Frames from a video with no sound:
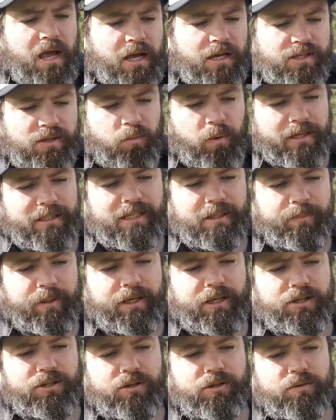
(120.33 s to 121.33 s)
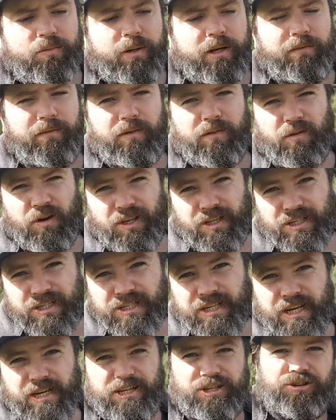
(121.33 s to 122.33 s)
So one tip that you can do is whenever you've got your
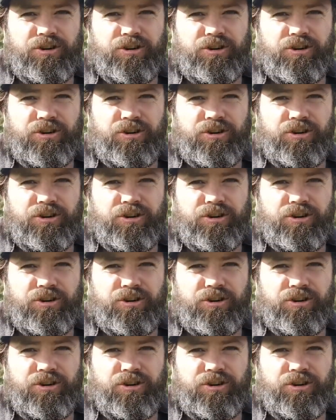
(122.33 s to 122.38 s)
seed